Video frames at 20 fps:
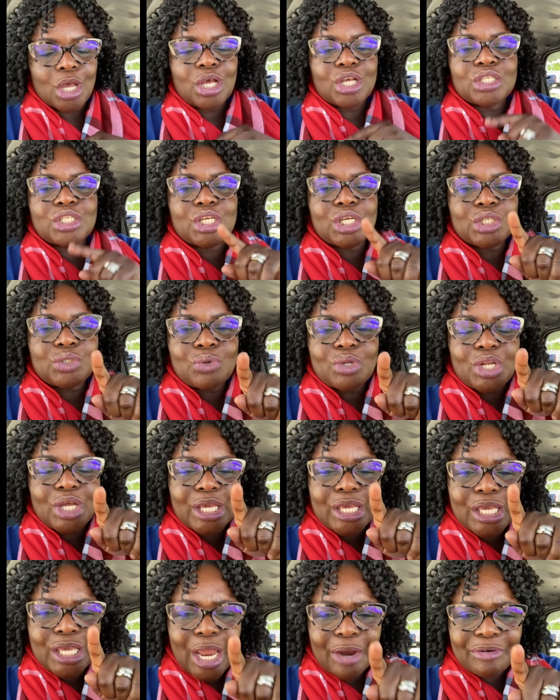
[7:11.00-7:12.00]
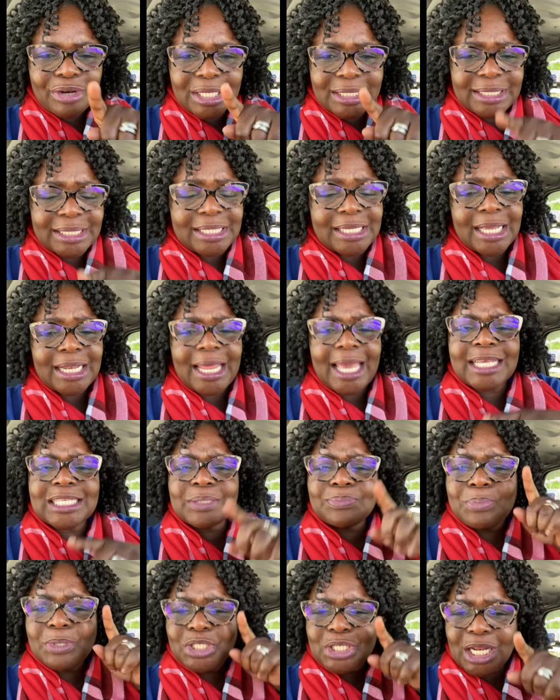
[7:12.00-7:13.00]
So it's when you carry the tale,
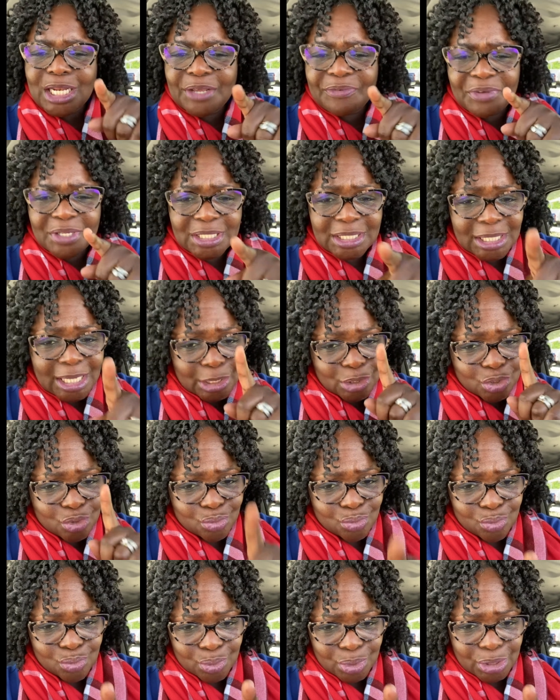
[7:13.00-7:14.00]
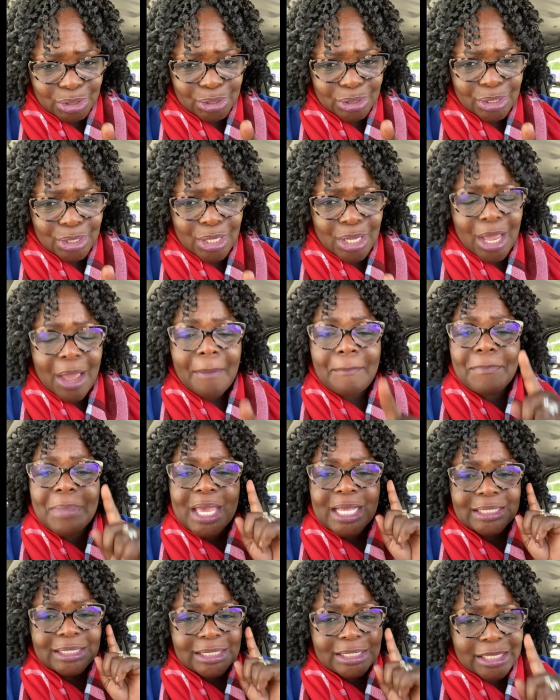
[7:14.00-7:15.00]
especially if it's not truth,
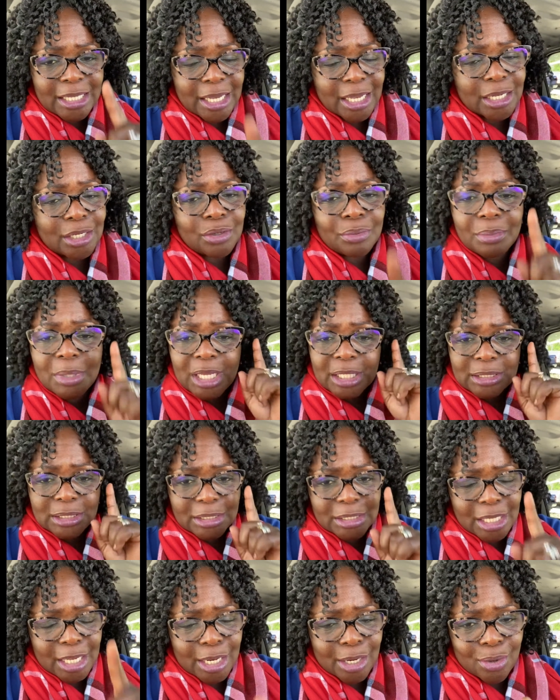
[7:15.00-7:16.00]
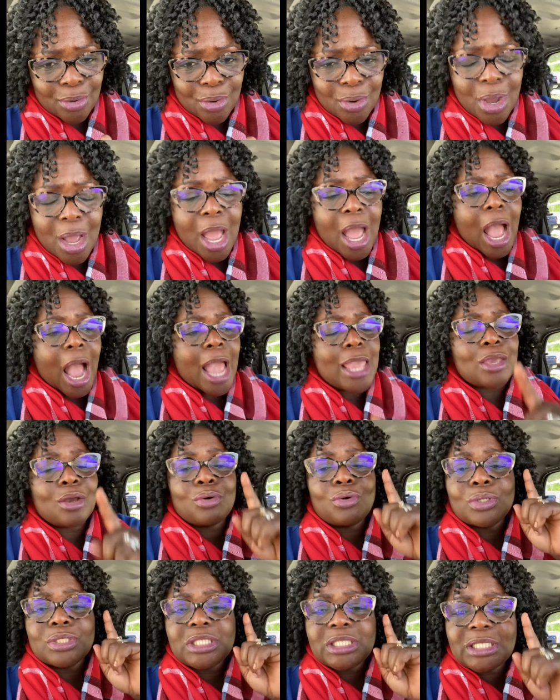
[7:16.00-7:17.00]
may I tell you, may I tell you, Are you
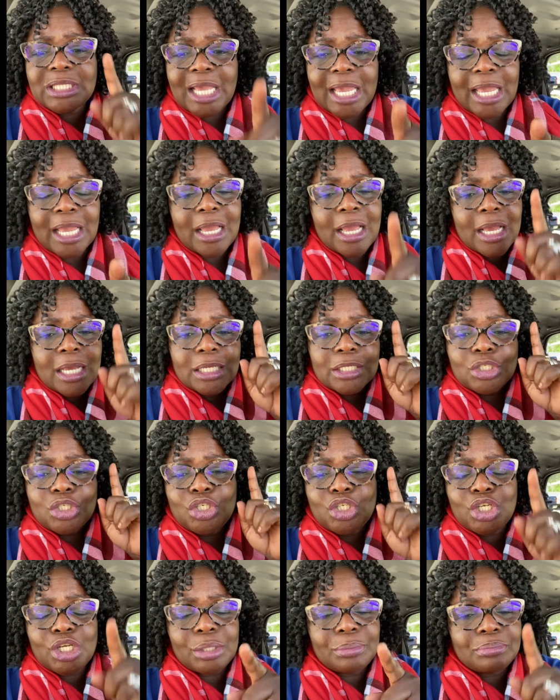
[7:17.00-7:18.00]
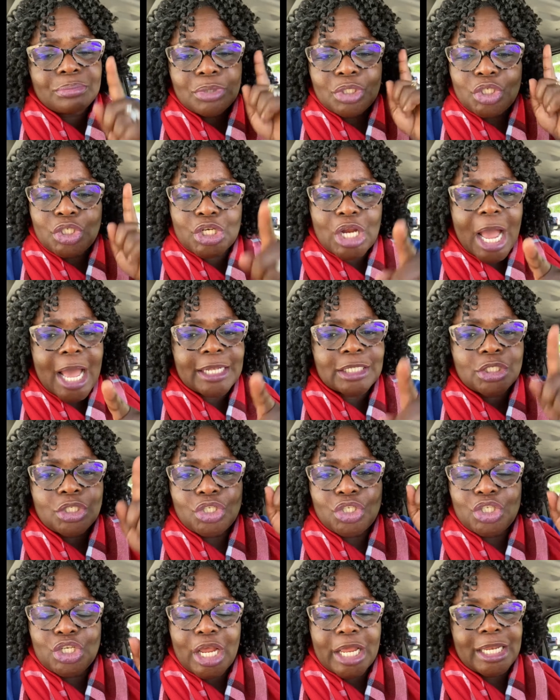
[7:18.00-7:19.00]
gonna say, Jim,
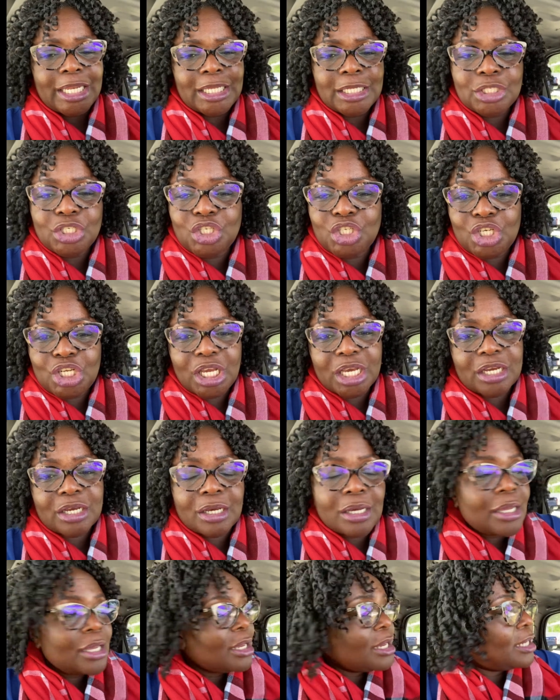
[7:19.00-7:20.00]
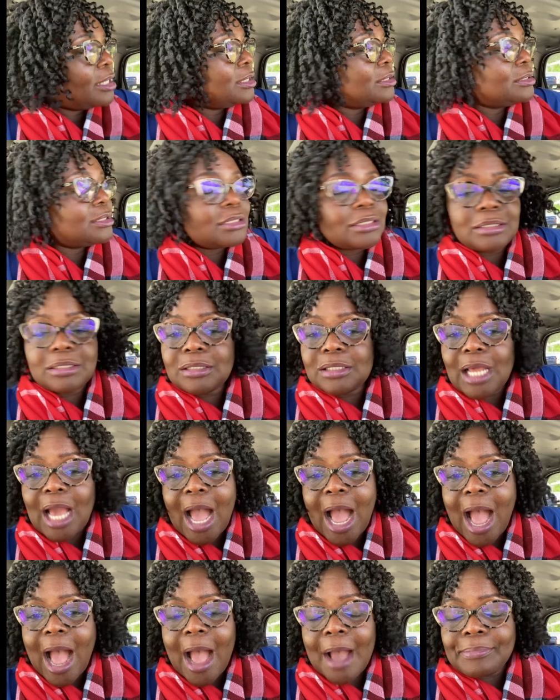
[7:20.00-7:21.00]
John, Jenny, Jake,
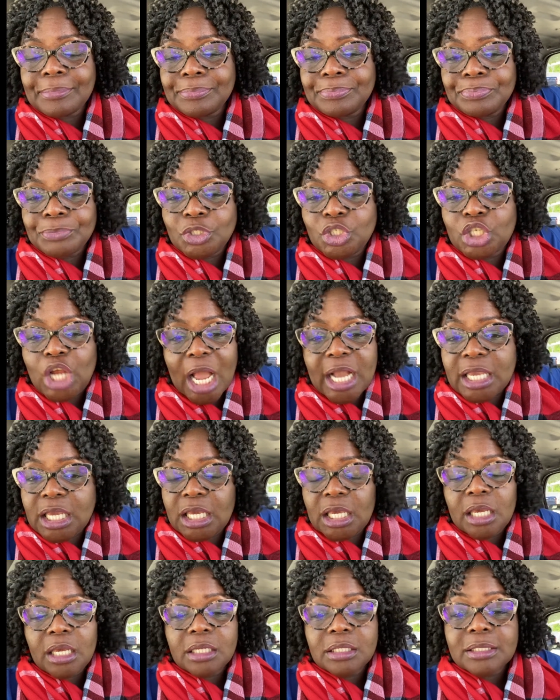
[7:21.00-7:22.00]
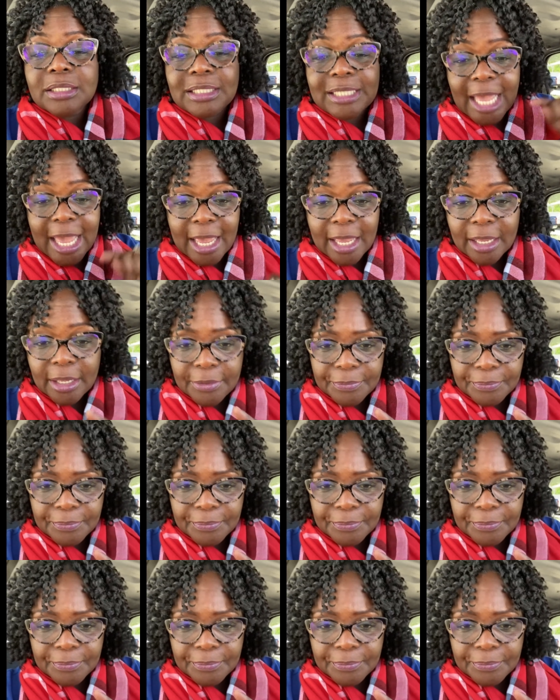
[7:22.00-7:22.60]
um, Jackie, say,